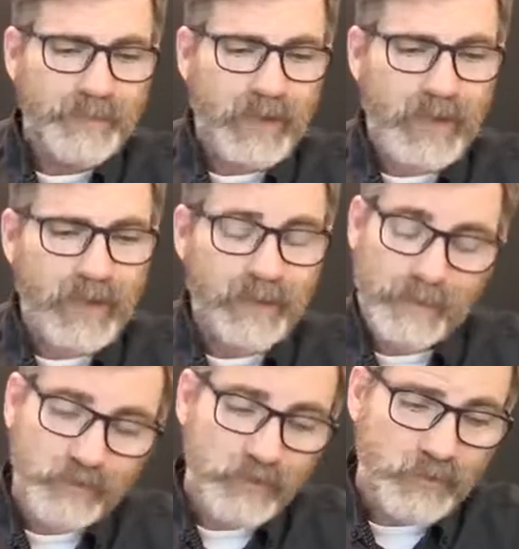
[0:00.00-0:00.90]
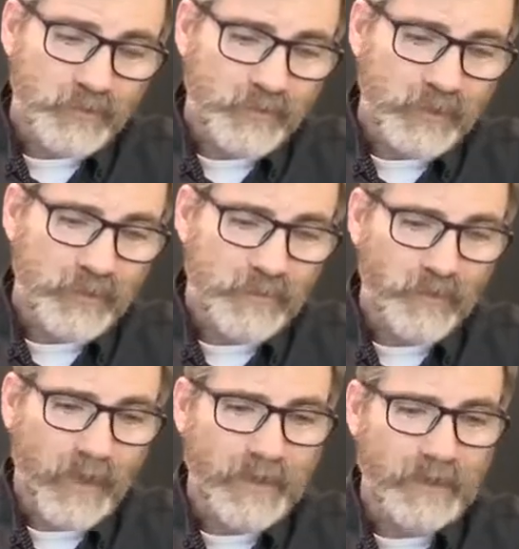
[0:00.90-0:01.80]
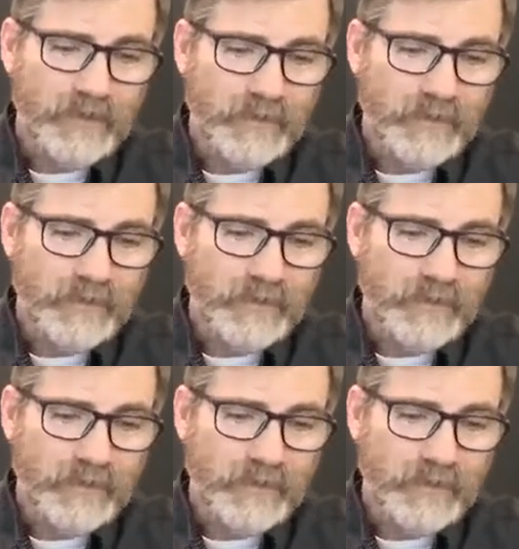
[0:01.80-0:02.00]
And as you can see, they're dragging